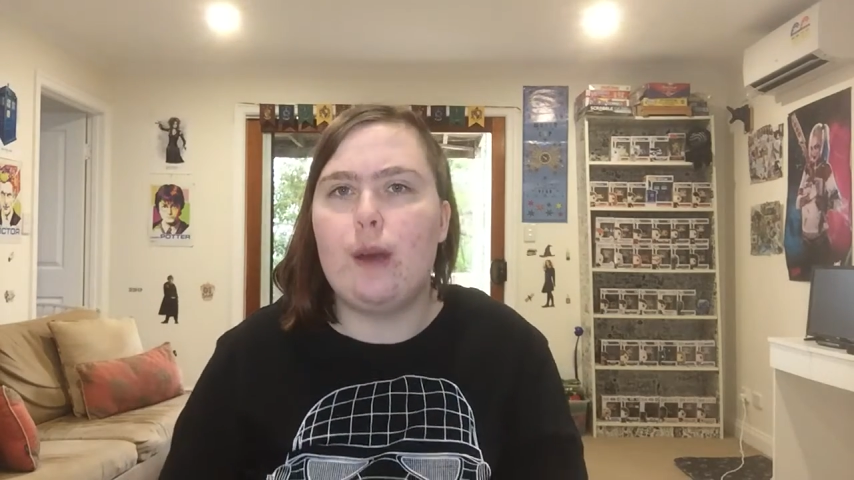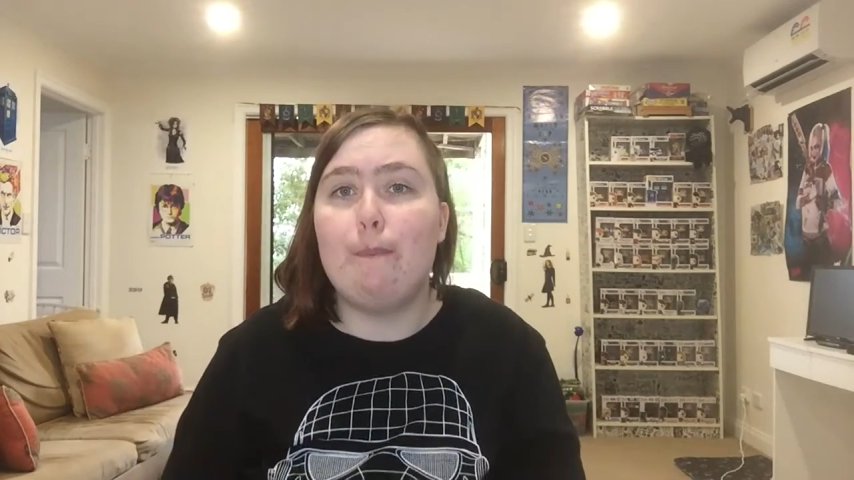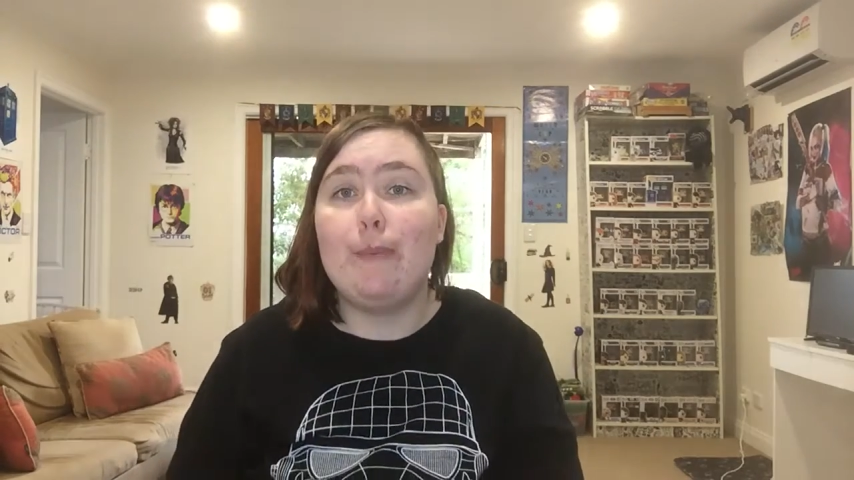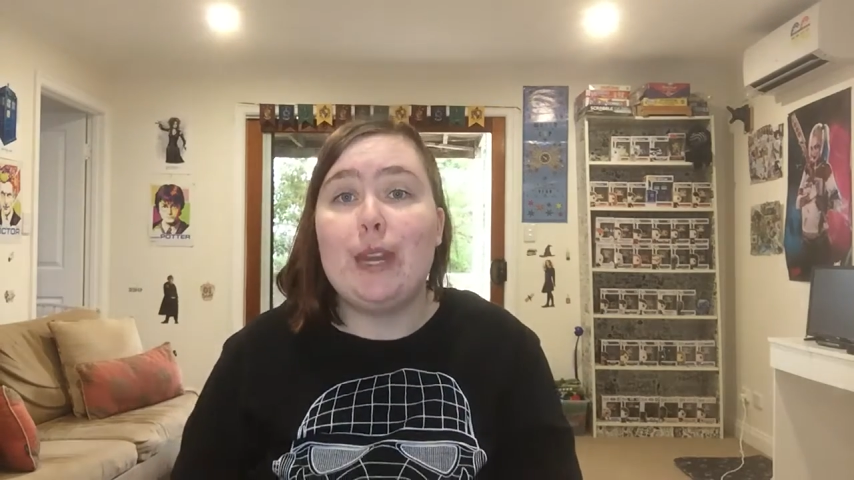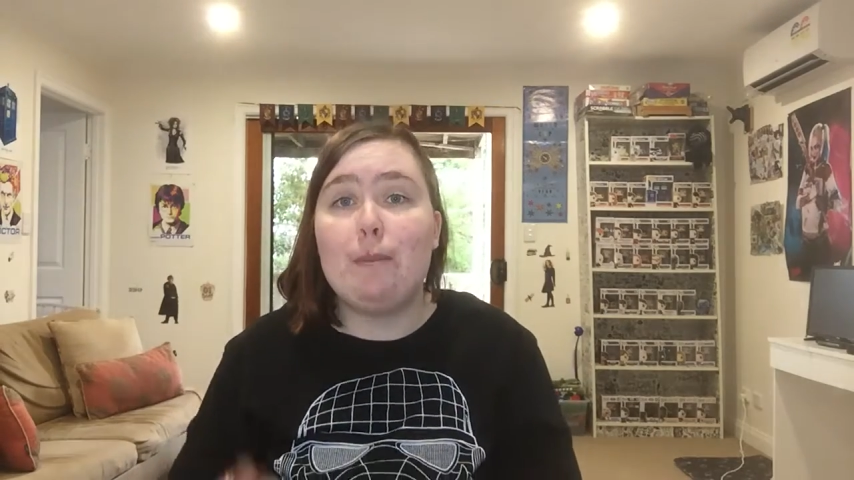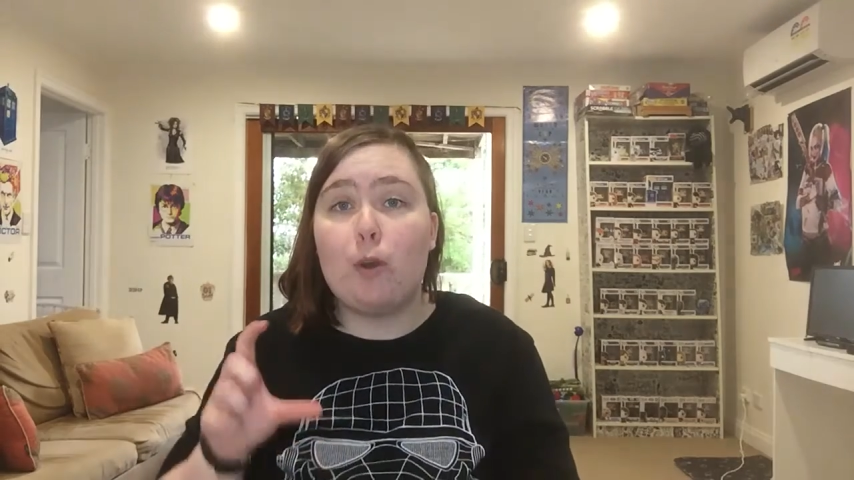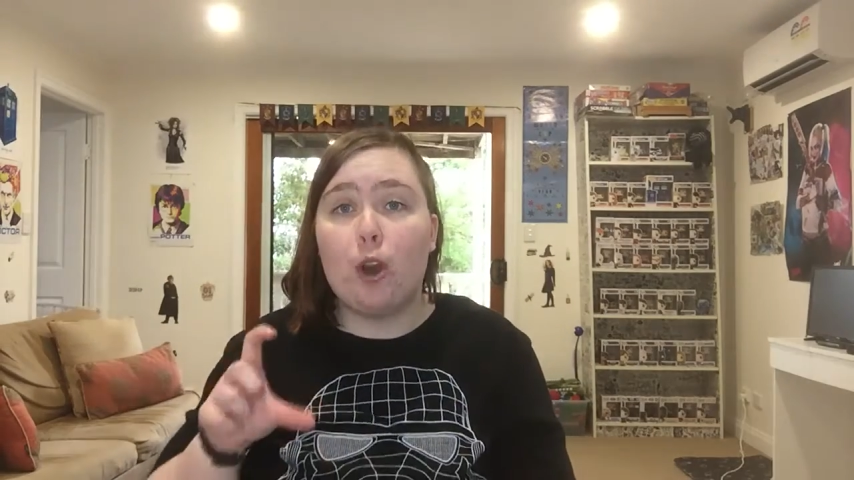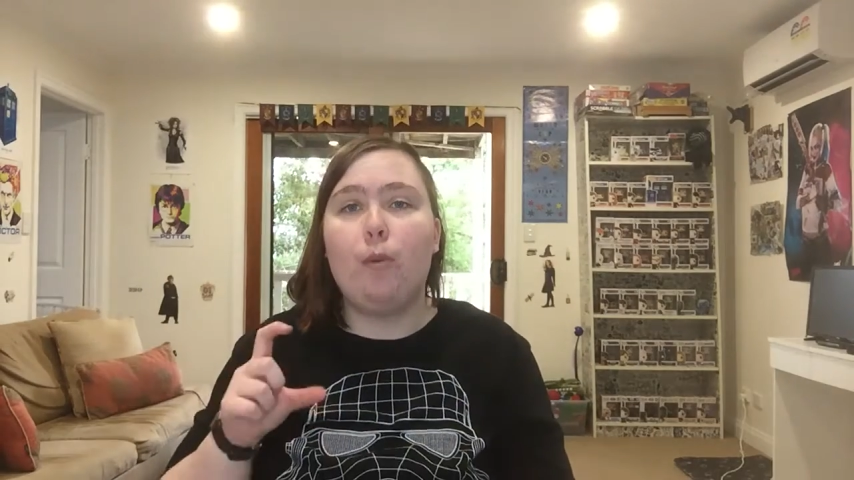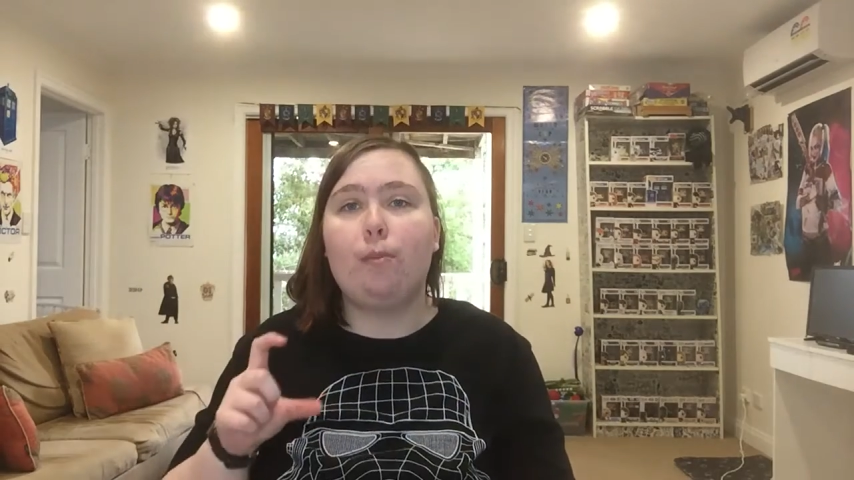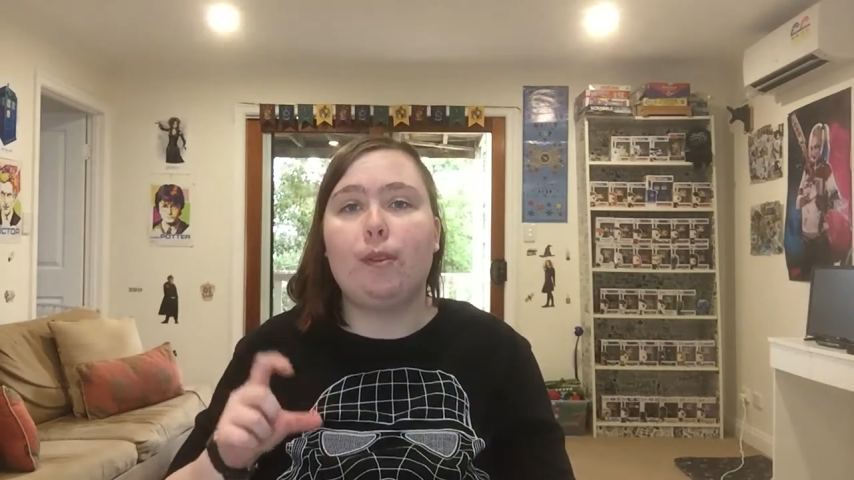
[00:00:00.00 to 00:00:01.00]
mini
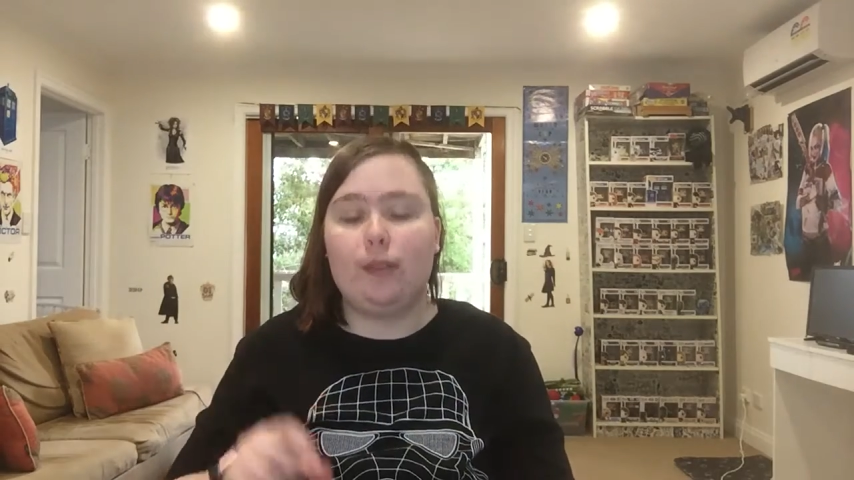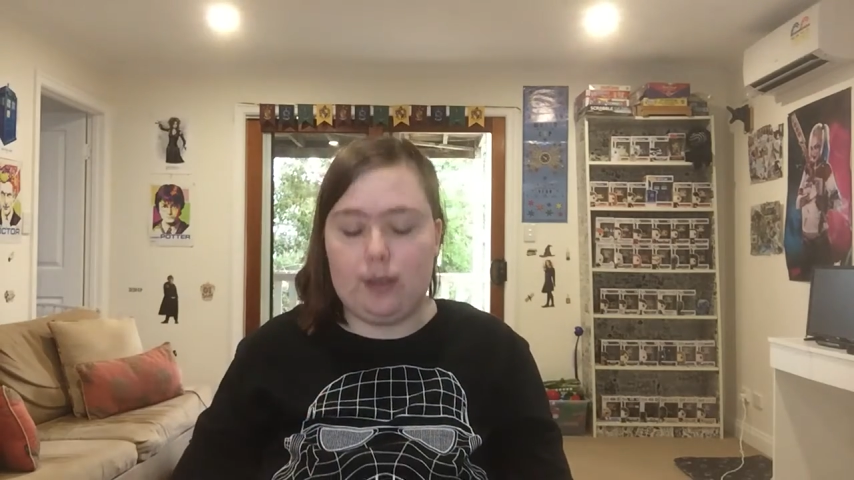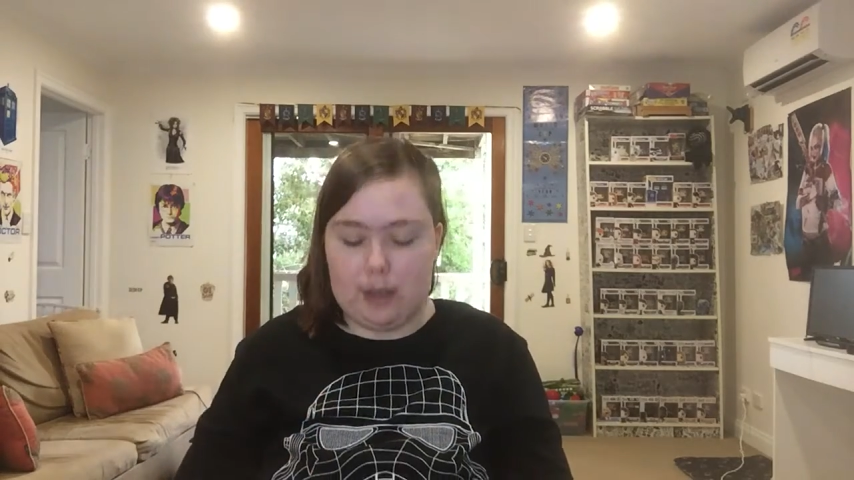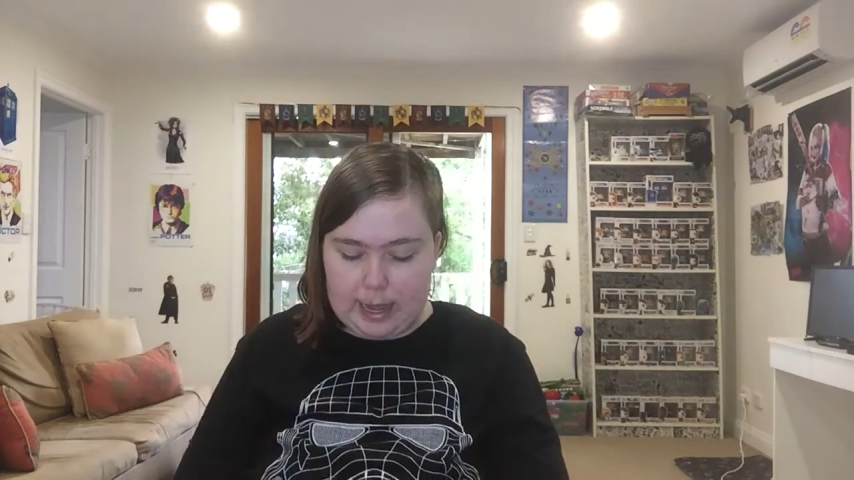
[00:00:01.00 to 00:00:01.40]
pops.